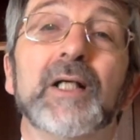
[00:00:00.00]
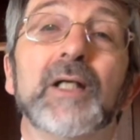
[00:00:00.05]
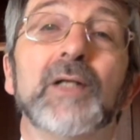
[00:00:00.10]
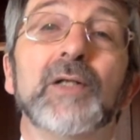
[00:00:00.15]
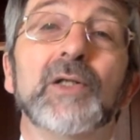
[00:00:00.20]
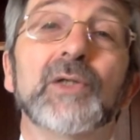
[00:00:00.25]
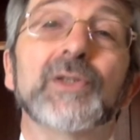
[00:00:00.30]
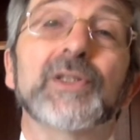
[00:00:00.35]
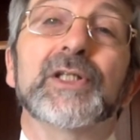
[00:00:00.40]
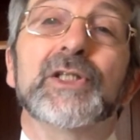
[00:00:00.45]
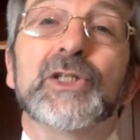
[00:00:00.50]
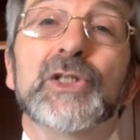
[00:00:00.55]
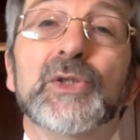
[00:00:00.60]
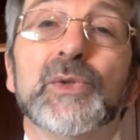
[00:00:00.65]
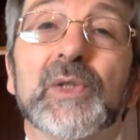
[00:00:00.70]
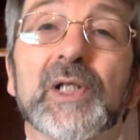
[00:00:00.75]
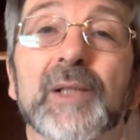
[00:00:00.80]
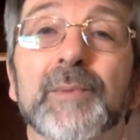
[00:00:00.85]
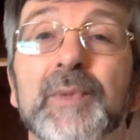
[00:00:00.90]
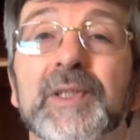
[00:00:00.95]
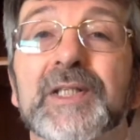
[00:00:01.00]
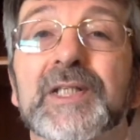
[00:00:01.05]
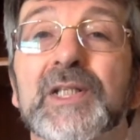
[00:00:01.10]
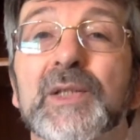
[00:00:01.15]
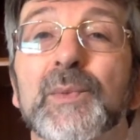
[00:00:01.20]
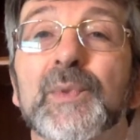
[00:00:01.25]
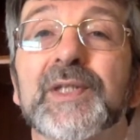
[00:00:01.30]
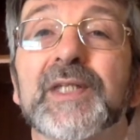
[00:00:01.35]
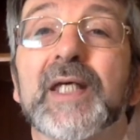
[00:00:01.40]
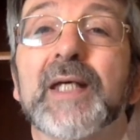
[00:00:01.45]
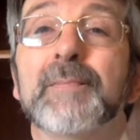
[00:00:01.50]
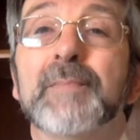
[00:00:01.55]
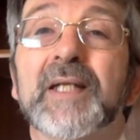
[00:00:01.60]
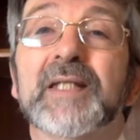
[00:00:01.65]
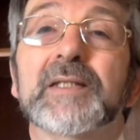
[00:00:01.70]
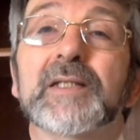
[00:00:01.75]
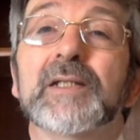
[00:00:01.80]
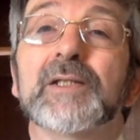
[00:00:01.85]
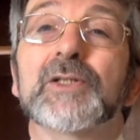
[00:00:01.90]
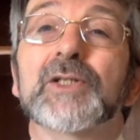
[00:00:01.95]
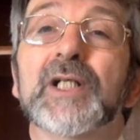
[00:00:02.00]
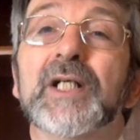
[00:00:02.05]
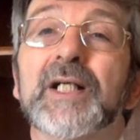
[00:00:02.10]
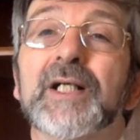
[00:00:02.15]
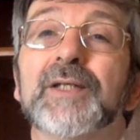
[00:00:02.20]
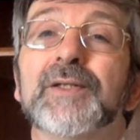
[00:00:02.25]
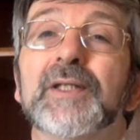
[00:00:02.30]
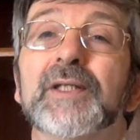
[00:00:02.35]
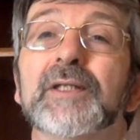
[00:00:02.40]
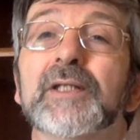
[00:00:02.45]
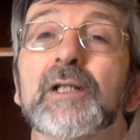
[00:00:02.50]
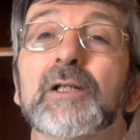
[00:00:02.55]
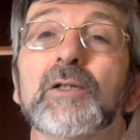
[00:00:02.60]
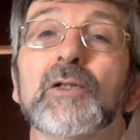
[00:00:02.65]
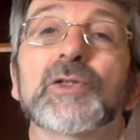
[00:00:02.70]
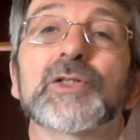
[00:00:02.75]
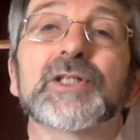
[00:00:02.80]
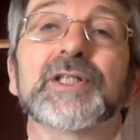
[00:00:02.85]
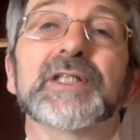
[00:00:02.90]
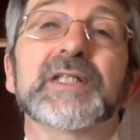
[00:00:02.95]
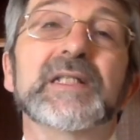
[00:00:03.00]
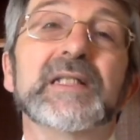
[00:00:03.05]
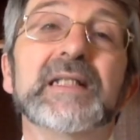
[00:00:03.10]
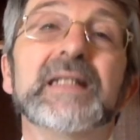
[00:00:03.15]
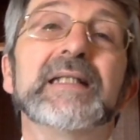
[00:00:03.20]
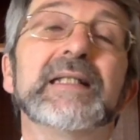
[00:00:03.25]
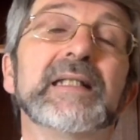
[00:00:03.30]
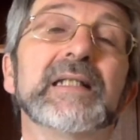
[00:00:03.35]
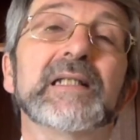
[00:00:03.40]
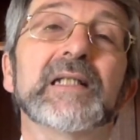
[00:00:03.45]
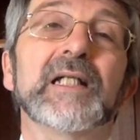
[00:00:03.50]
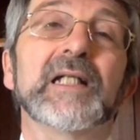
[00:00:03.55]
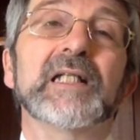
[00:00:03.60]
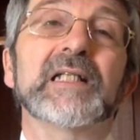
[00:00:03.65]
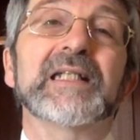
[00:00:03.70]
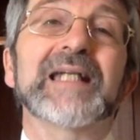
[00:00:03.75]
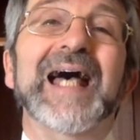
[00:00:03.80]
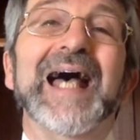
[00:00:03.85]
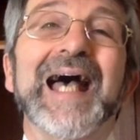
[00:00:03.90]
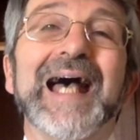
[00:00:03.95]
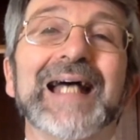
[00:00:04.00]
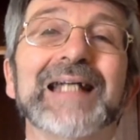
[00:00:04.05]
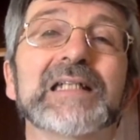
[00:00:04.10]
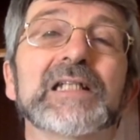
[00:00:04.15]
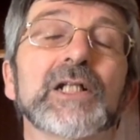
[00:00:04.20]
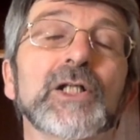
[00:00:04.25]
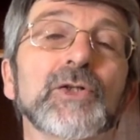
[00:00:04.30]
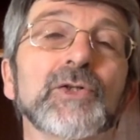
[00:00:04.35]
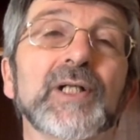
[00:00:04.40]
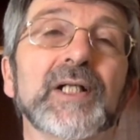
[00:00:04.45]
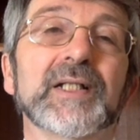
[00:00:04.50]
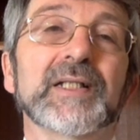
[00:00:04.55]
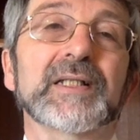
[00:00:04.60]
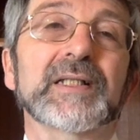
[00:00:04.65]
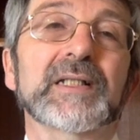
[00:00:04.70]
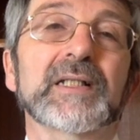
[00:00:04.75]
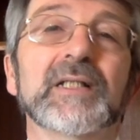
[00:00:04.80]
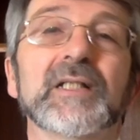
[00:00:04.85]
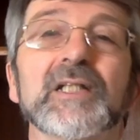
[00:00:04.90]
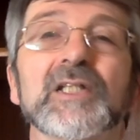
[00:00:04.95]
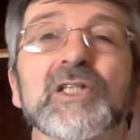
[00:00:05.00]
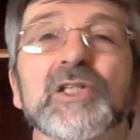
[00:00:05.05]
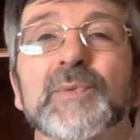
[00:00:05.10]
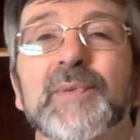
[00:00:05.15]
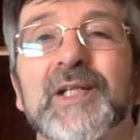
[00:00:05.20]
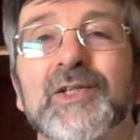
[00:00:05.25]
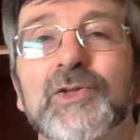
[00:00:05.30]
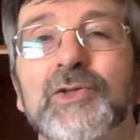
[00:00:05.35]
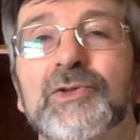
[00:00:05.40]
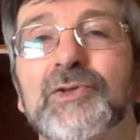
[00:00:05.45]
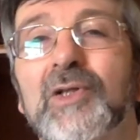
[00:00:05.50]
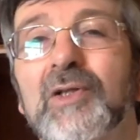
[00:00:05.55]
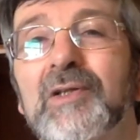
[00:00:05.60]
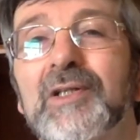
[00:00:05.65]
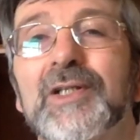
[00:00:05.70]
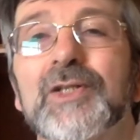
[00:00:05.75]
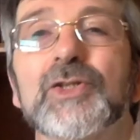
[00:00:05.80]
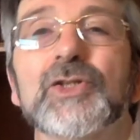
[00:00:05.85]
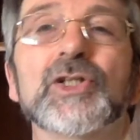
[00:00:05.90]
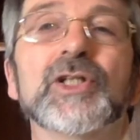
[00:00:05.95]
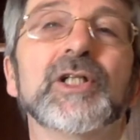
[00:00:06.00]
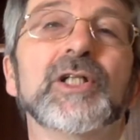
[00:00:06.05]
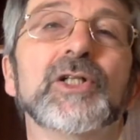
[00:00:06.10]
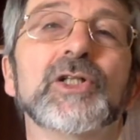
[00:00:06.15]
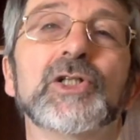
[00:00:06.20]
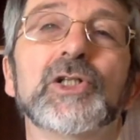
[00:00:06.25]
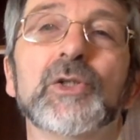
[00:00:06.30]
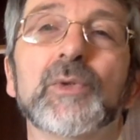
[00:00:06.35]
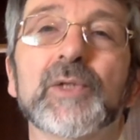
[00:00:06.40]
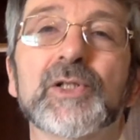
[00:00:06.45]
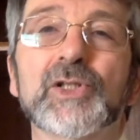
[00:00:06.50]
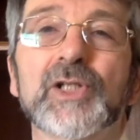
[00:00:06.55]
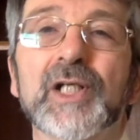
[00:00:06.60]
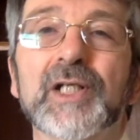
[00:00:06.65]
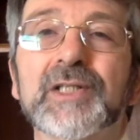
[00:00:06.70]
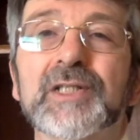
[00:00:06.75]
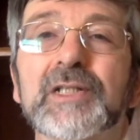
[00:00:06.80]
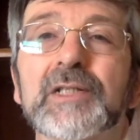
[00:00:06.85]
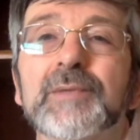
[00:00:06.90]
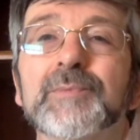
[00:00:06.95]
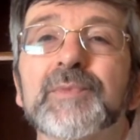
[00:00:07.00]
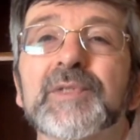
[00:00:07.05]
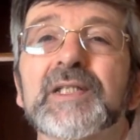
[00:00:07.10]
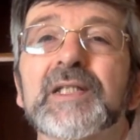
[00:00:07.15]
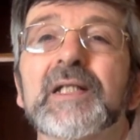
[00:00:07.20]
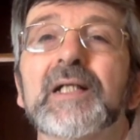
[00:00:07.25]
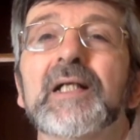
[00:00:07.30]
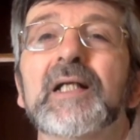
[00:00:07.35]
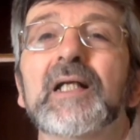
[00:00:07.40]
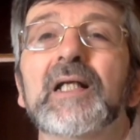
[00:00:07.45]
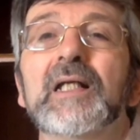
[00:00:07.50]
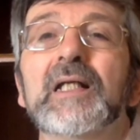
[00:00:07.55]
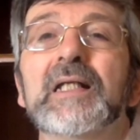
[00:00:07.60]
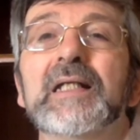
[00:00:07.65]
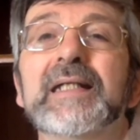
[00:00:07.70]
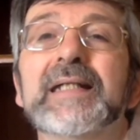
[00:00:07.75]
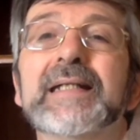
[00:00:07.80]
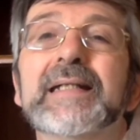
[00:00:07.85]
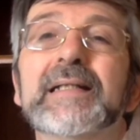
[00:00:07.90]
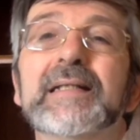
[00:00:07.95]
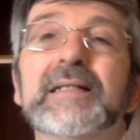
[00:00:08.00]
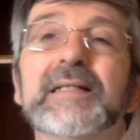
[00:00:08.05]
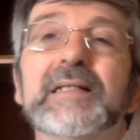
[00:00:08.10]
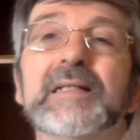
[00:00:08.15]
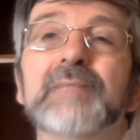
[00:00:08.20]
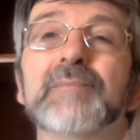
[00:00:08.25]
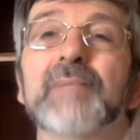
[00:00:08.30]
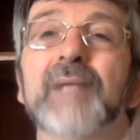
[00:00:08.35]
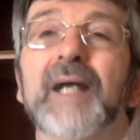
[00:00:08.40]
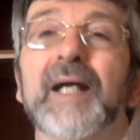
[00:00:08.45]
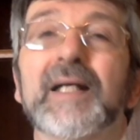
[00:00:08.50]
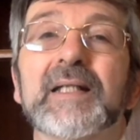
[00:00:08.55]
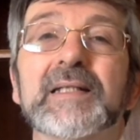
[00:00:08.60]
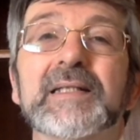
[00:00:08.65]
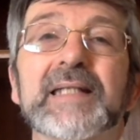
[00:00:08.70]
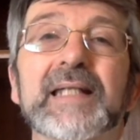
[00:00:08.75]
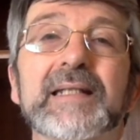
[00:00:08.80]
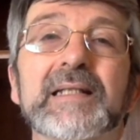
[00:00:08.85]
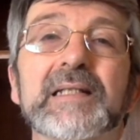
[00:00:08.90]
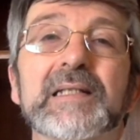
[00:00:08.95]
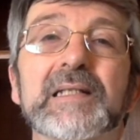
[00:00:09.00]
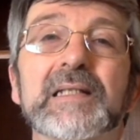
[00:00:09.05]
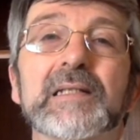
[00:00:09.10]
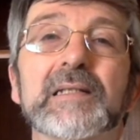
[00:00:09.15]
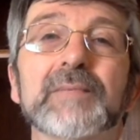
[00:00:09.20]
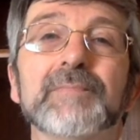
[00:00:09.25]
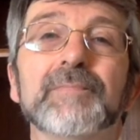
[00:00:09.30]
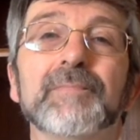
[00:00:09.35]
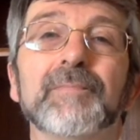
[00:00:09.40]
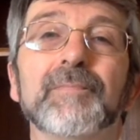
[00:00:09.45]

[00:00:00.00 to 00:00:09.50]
not the newcomers with their message that the Colossians needed to add to Christ special knowledge, Jewish customs, legalism, and asceticism.